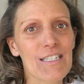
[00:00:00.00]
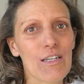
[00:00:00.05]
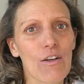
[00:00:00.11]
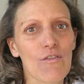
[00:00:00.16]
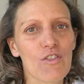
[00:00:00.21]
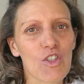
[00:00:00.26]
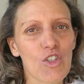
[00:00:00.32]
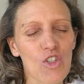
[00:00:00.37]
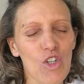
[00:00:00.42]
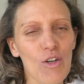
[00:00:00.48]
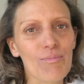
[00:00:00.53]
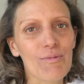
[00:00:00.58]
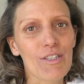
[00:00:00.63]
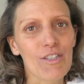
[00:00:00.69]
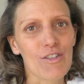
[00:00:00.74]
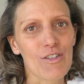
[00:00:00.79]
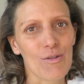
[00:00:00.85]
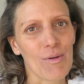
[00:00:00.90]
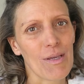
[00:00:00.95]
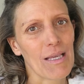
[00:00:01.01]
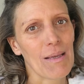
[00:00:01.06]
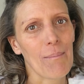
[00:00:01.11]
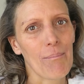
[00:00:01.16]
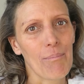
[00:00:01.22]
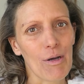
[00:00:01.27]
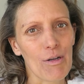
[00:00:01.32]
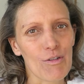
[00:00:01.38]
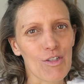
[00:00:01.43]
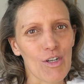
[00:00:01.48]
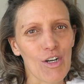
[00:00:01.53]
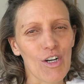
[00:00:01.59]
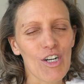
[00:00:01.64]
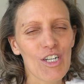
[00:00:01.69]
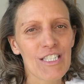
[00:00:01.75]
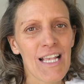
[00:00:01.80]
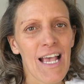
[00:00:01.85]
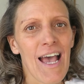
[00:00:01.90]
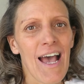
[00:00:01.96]
so I've stopped doing
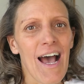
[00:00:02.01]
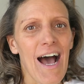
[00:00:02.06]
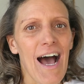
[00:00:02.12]
Botox.